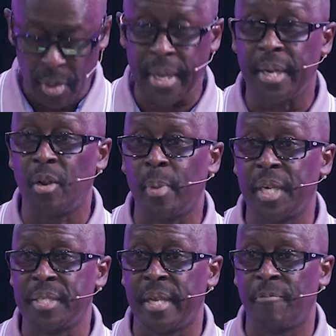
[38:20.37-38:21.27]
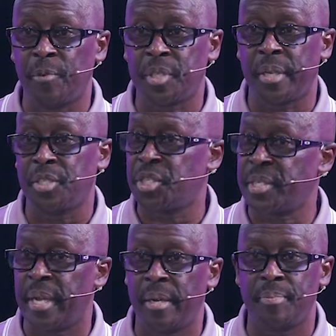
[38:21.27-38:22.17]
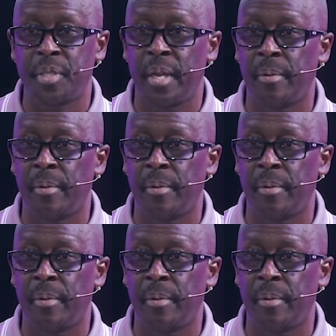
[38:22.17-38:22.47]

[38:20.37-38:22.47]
Okay, I need everybody to stand for a second. Just stand up.